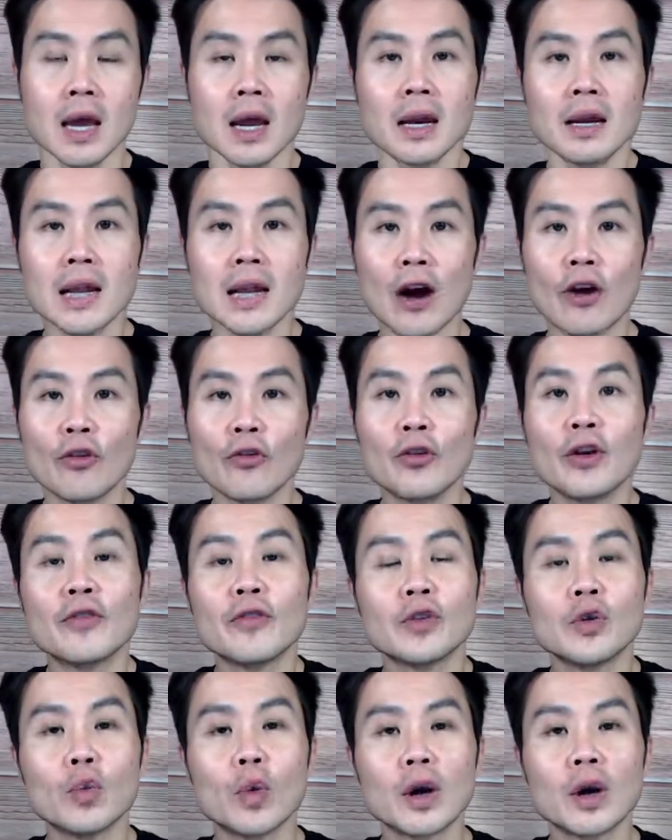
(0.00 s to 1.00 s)
Now, if
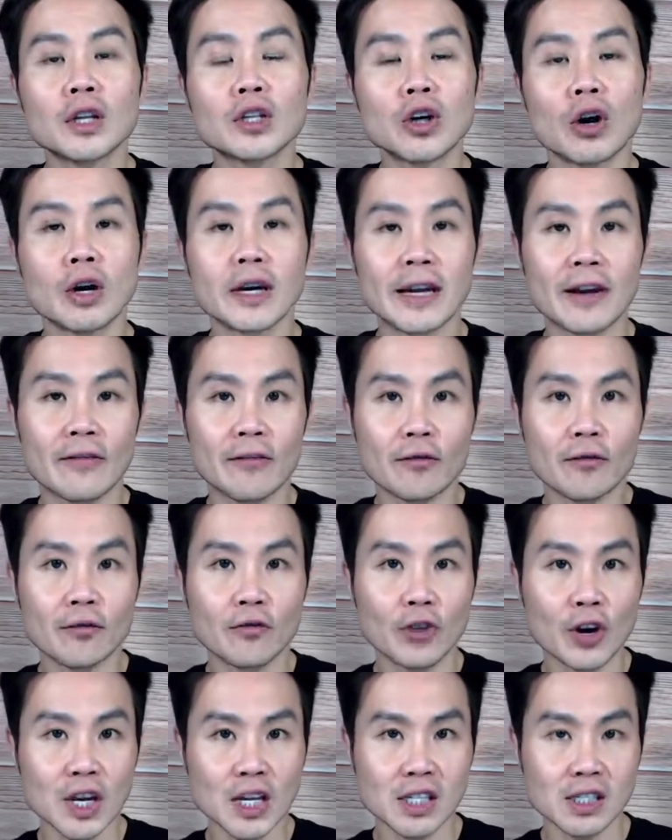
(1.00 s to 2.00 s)
you want to target
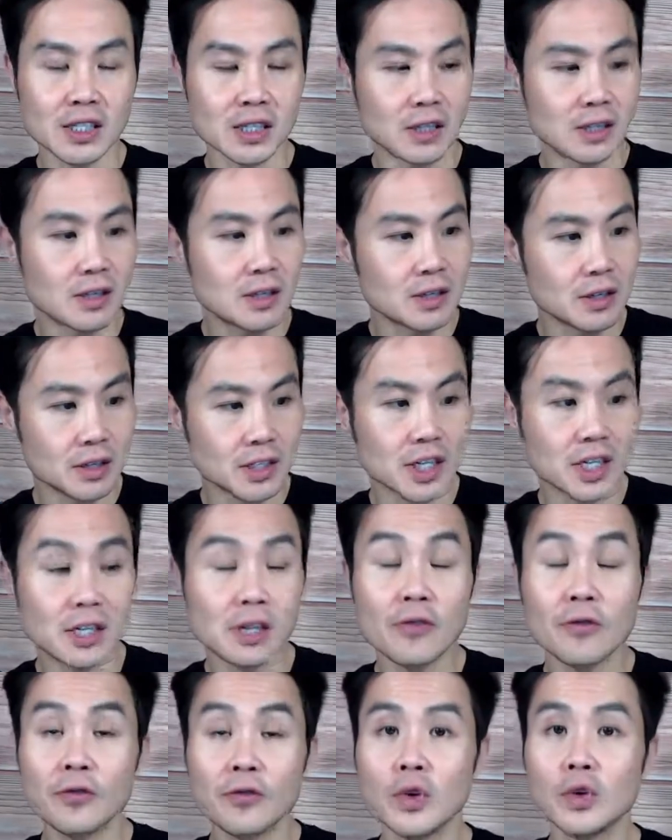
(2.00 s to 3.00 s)
phrases such as
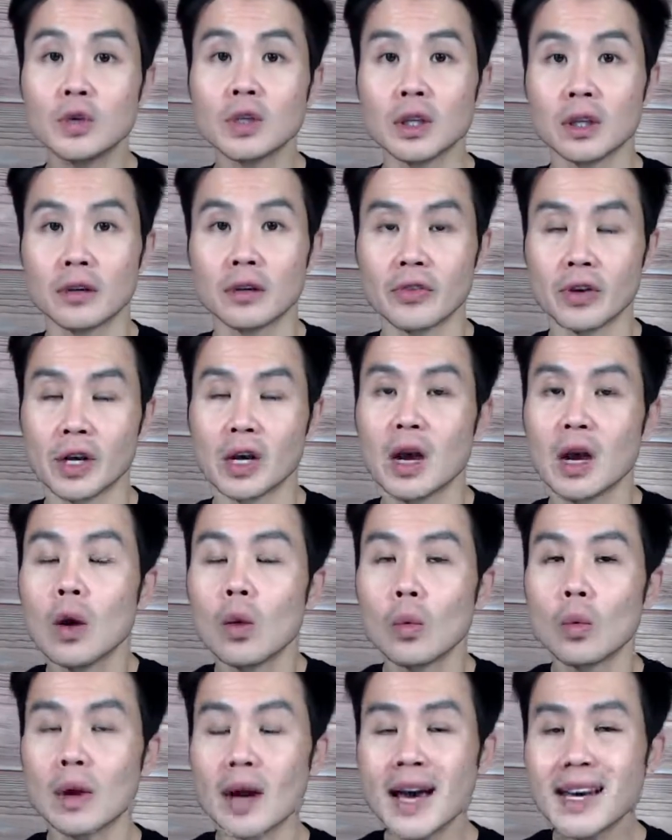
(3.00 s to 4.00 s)
food delivery,
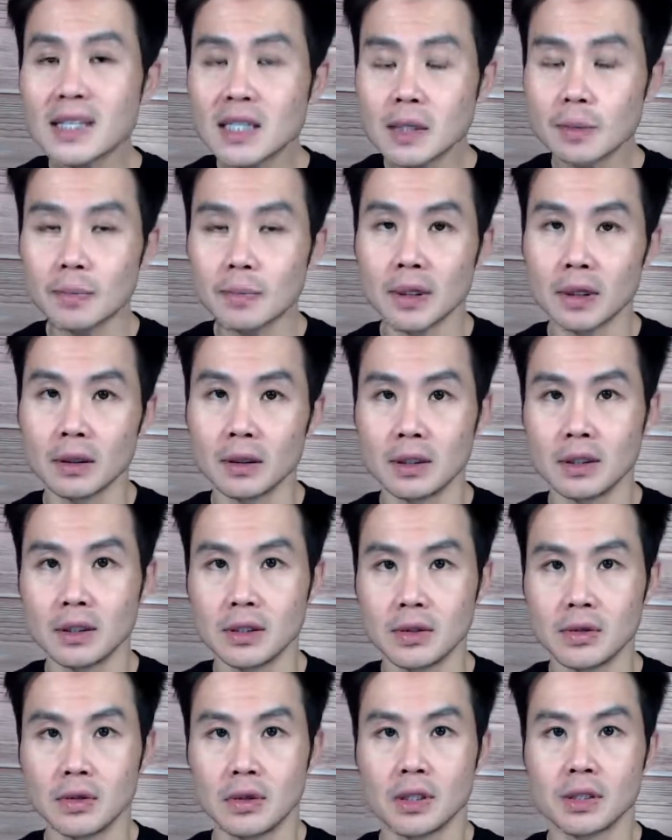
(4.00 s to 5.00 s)
what I typically
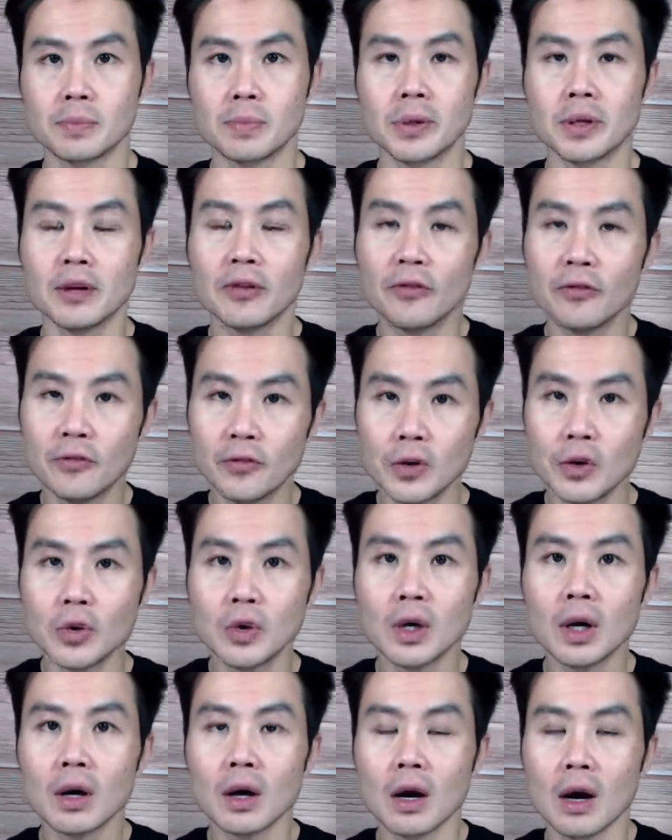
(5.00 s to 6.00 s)
do is put
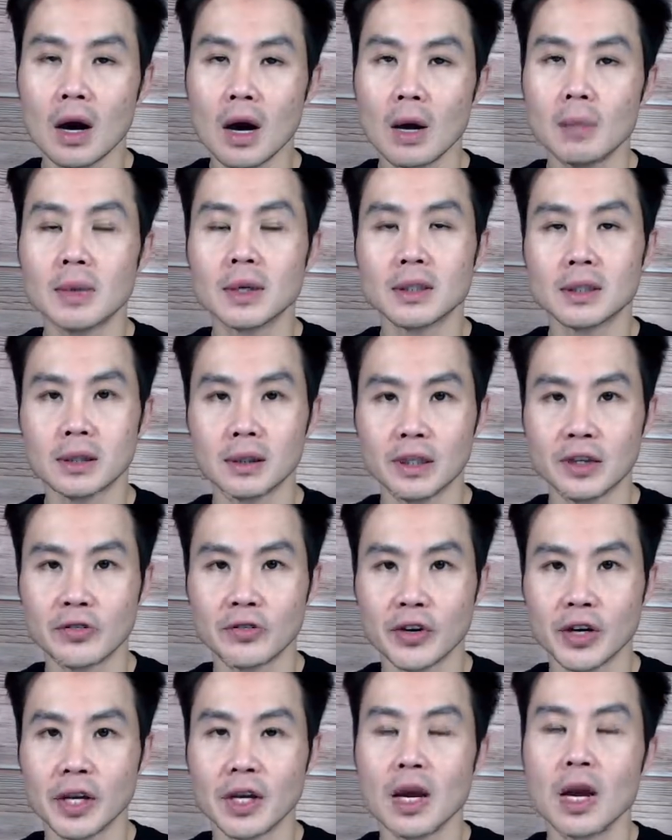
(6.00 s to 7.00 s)
food, comma,
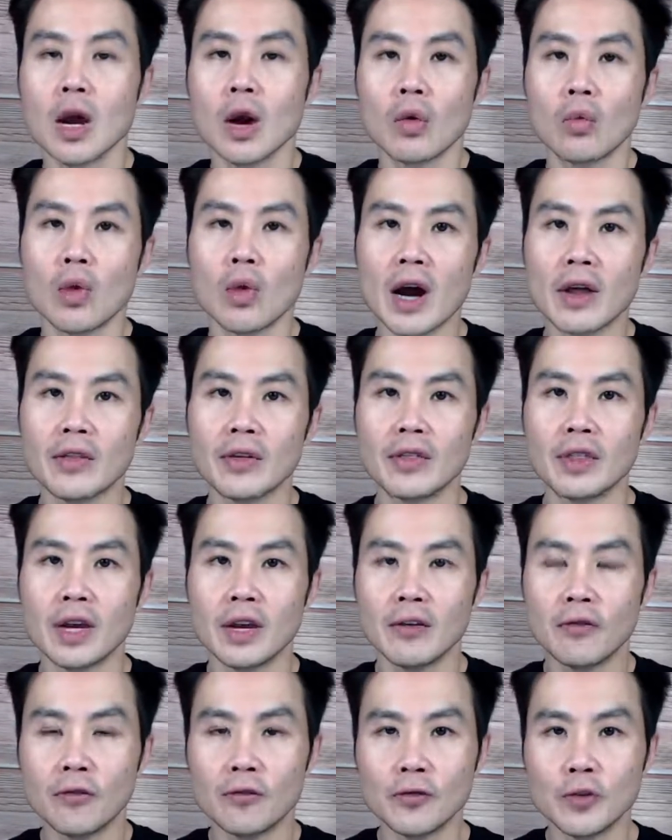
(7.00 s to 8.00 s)
delivery rather
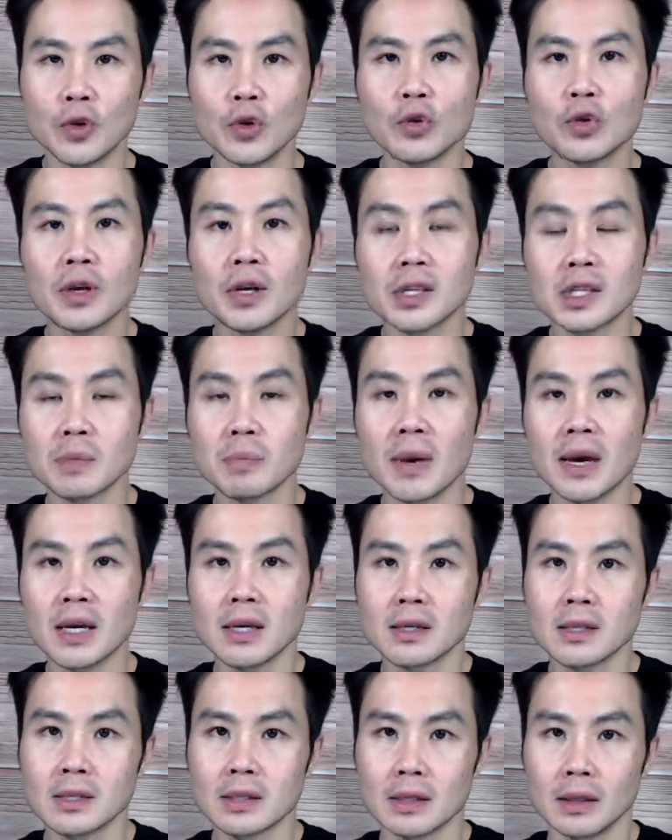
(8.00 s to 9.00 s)
than food,
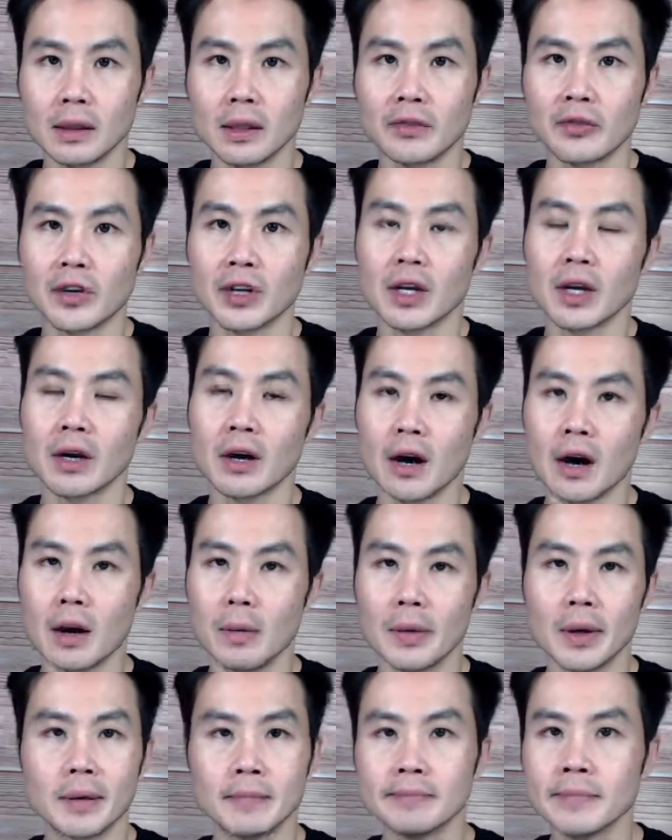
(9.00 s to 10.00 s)
space, delivery,
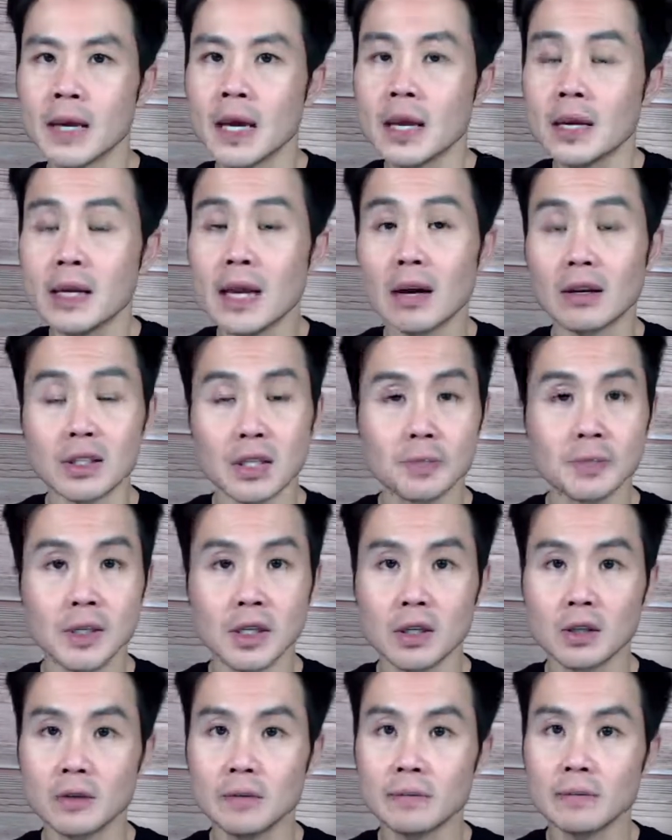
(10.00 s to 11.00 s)
comma. Now, it's up to
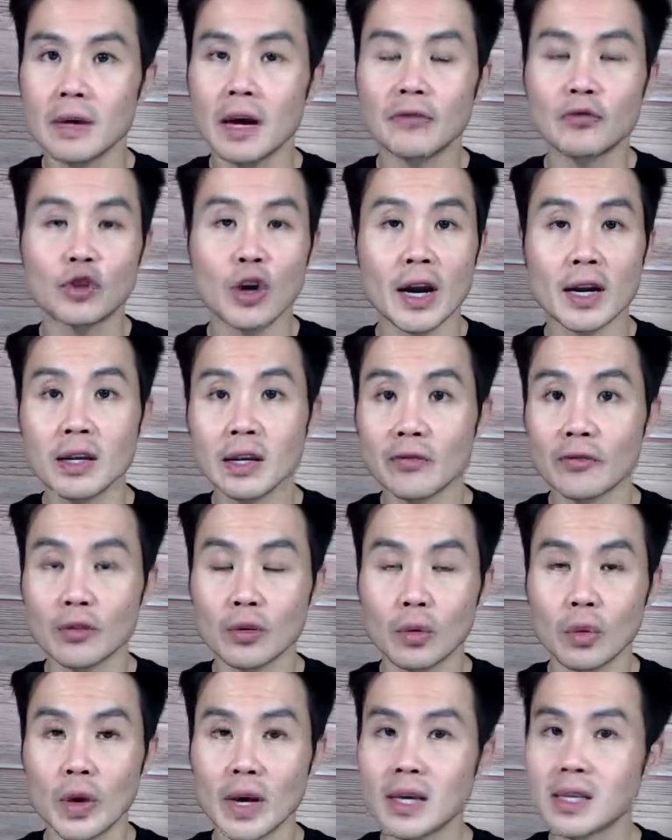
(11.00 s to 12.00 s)
you. I've tried
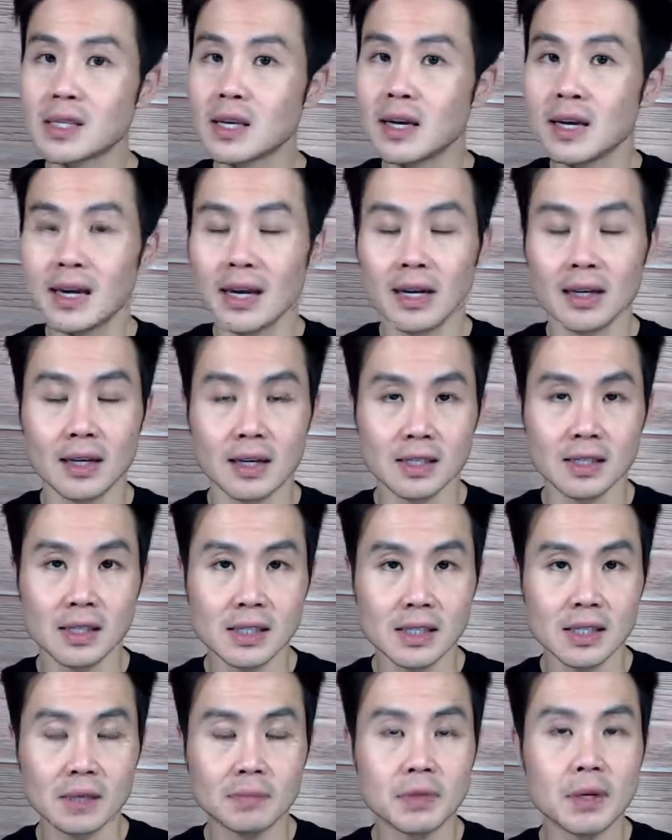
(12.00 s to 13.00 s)
different ways. It doesn't
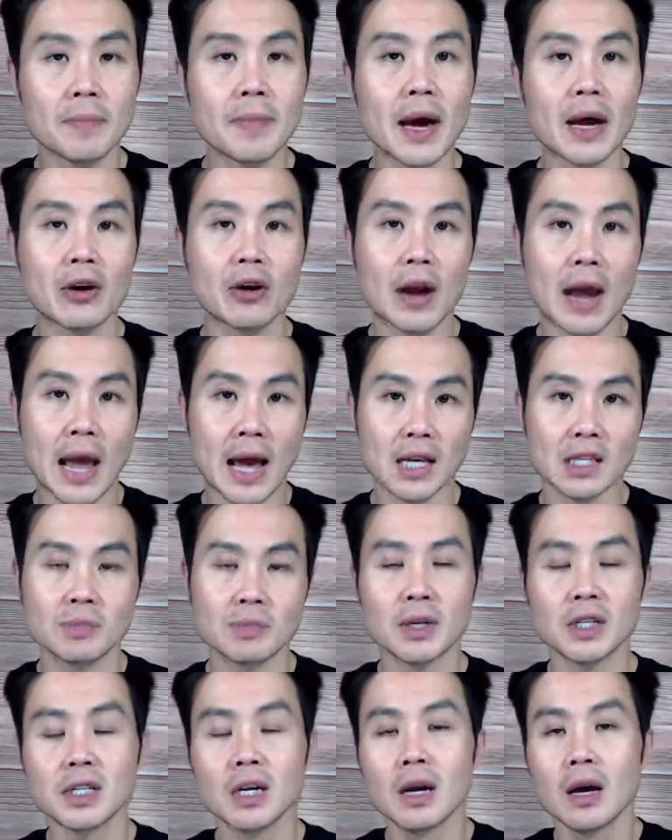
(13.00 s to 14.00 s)
seem to matter as
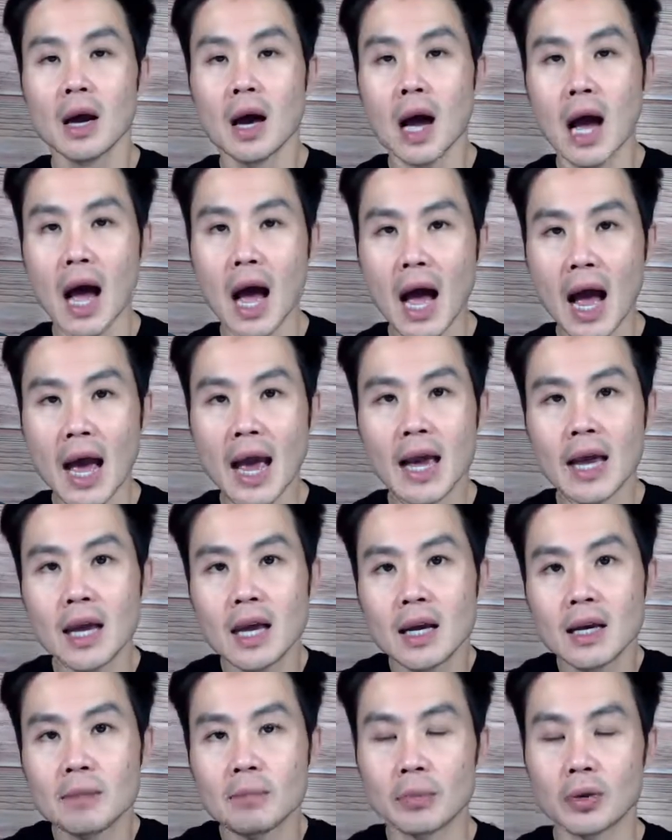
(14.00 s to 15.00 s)
much. I
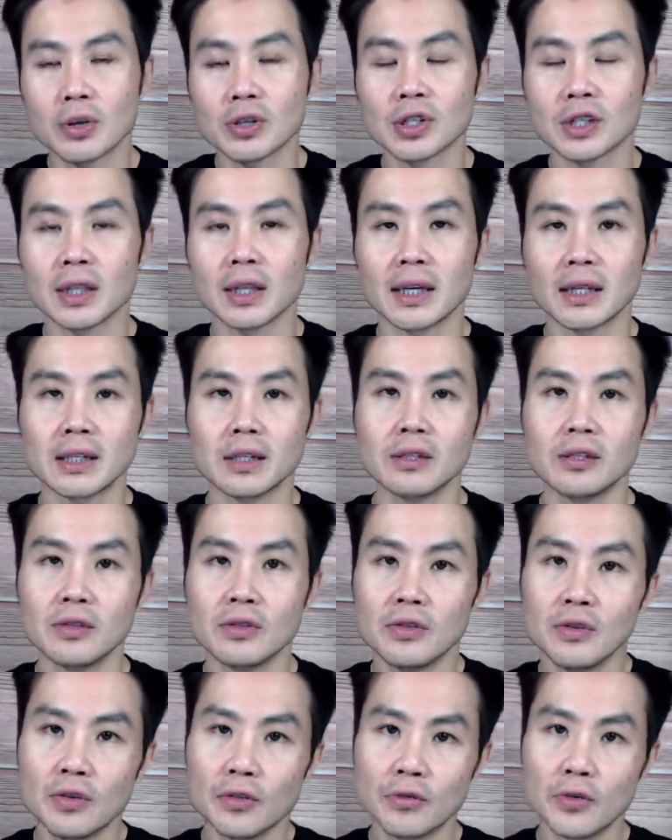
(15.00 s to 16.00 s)
personally like to do
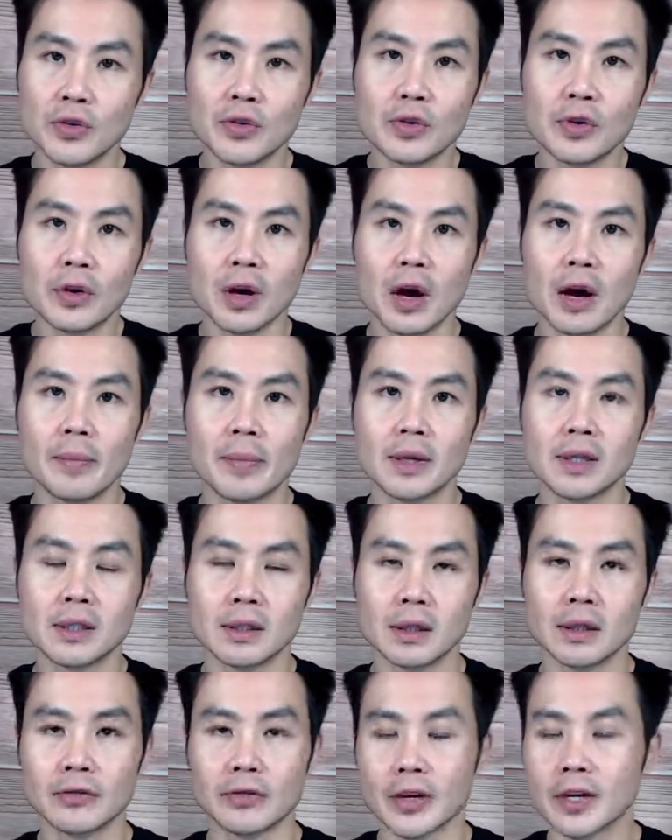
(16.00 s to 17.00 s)
food, comma,
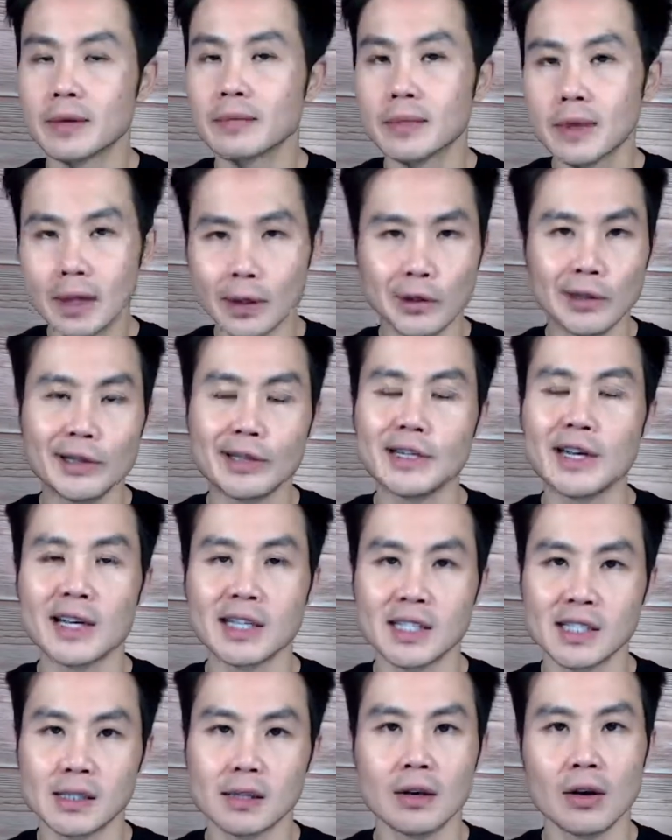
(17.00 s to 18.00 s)
delivery. It'll
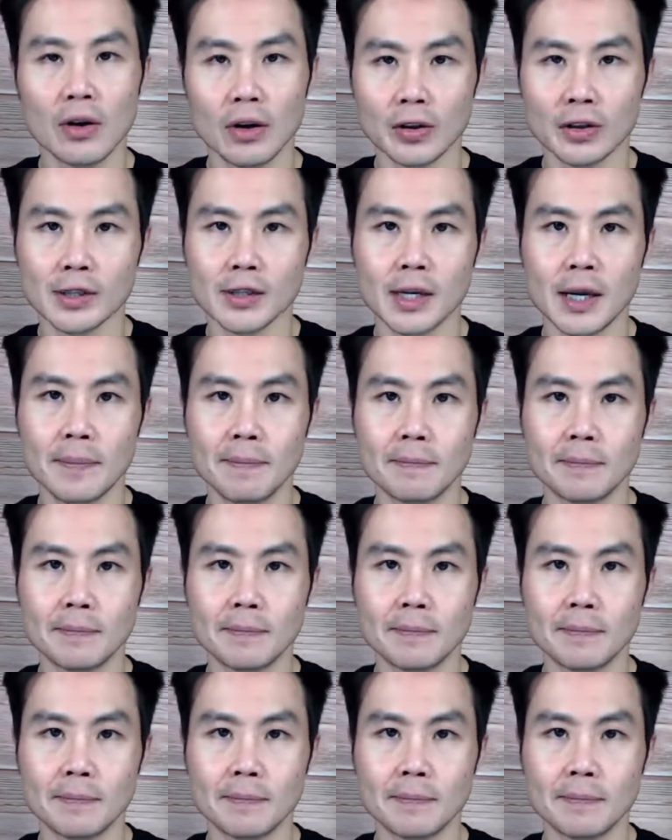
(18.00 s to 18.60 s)
index all the same.